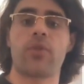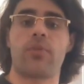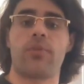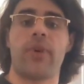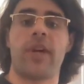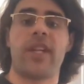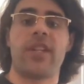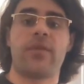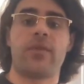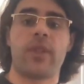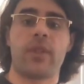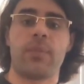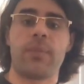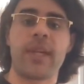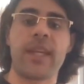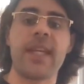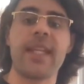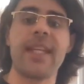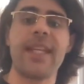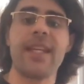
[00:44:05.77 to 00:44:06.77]
phase will
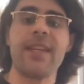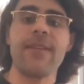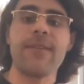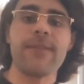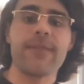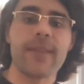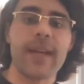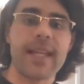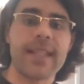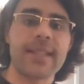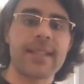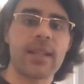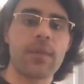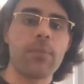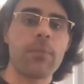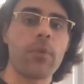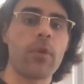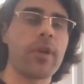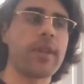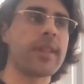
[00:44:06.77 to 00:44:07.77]
begin if at
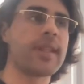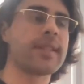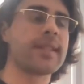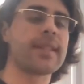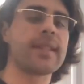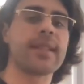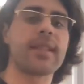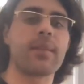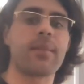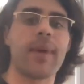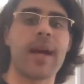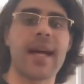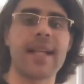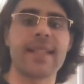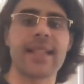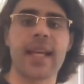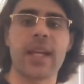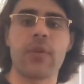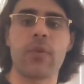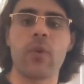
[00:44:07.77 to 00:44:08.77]
some point the system
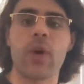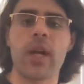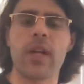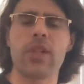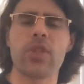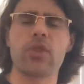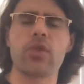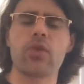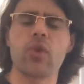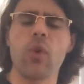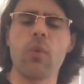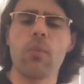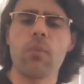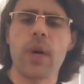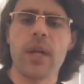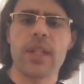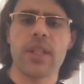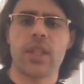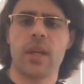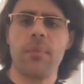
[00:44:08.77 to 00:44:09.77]
has acquired so
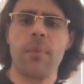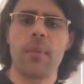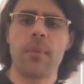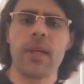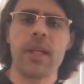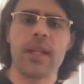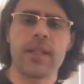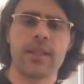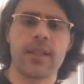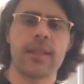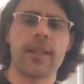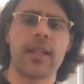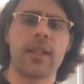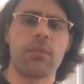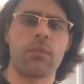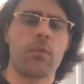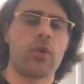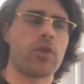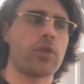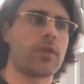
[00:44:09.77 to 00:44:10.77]
much capability
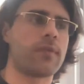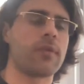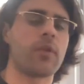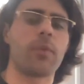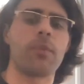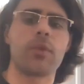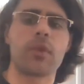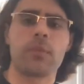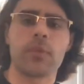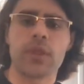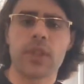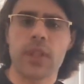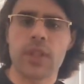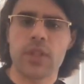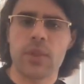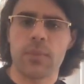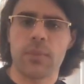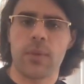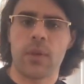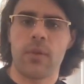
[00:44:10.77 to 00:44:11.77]
that most of the
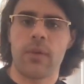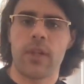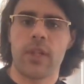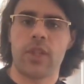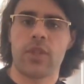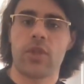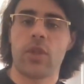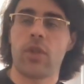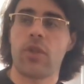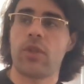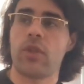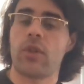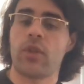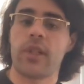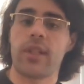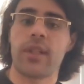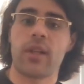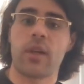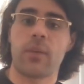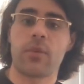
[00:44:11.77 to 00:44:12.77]
optimization power exerted on
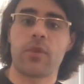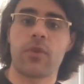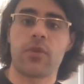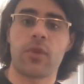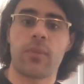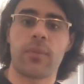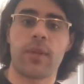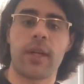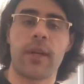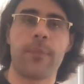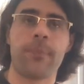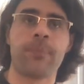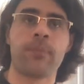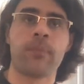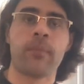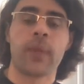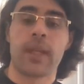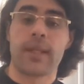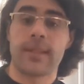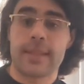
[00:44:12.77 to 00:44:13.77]
it comes from the
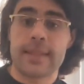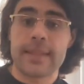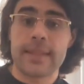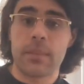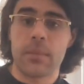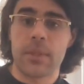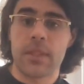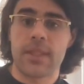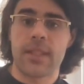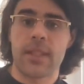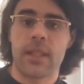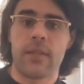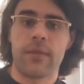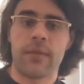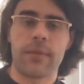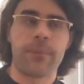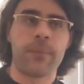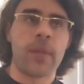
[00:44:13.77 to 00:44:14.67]
system itself.